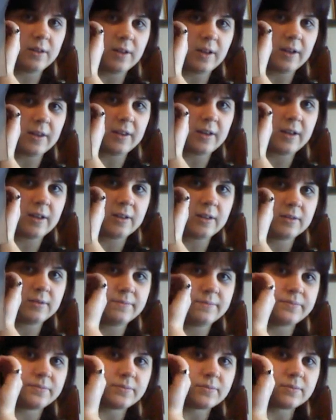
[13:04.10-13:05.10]
like that,
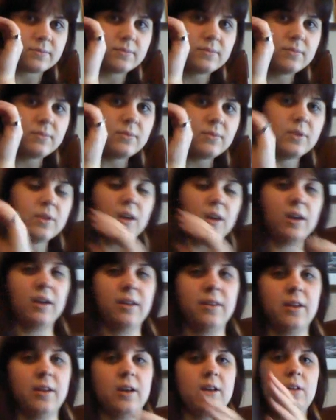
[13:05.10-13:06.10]

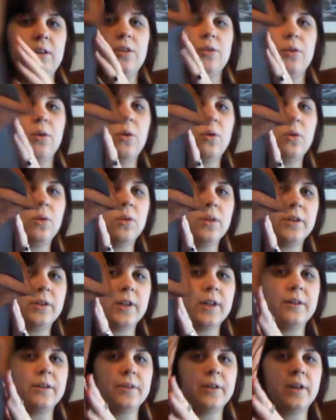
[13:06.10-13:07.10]
and then your whole
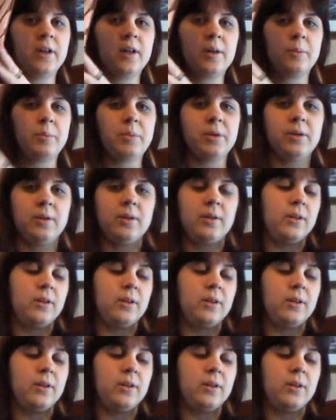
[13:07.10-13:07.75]
entire top